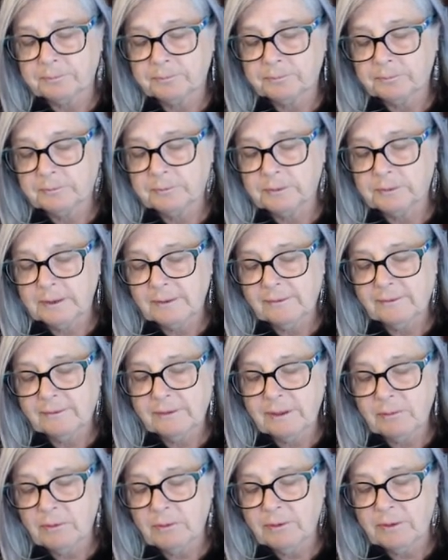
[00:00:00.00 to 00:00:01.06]
let's see
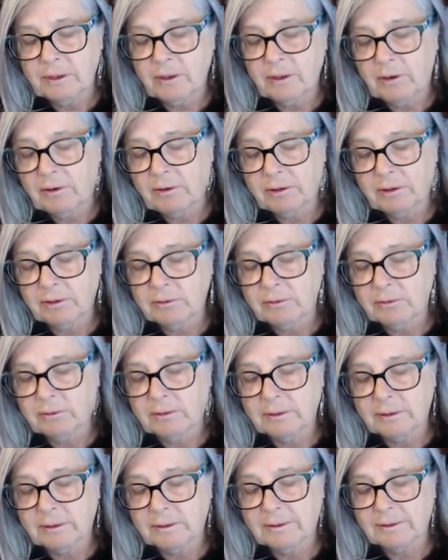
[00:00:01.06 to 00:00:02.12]
what the Oracle
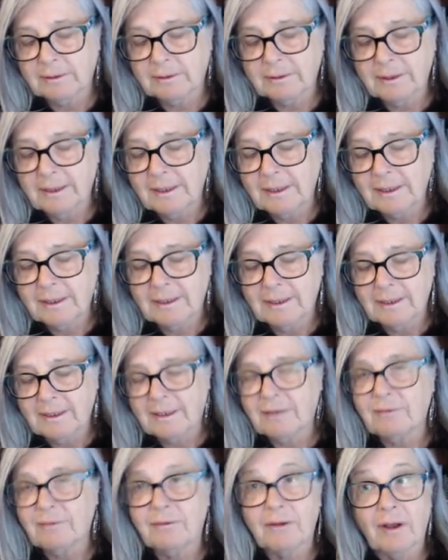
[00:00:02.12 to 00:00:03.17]

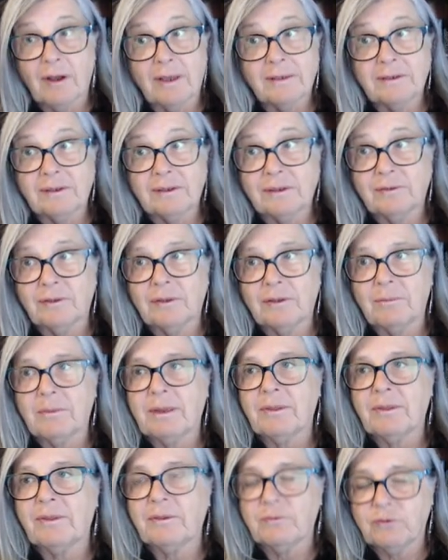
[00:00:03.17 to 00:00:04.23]
advice is for the month
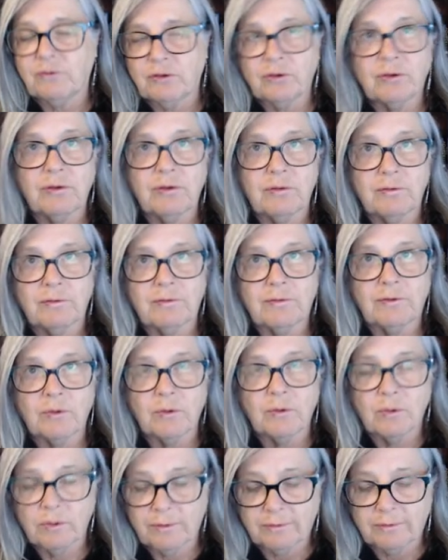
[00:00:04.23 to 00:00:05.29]
of June for
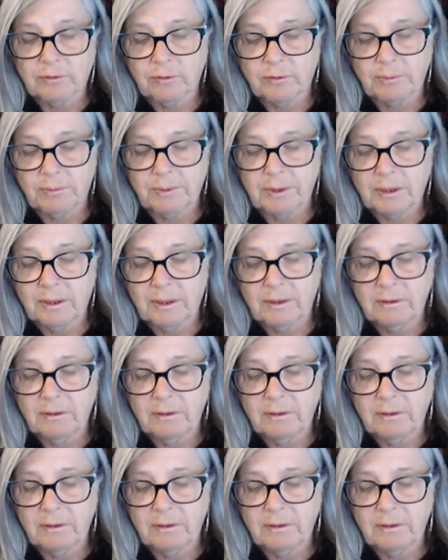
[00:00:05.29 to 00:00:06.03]
Scorpio.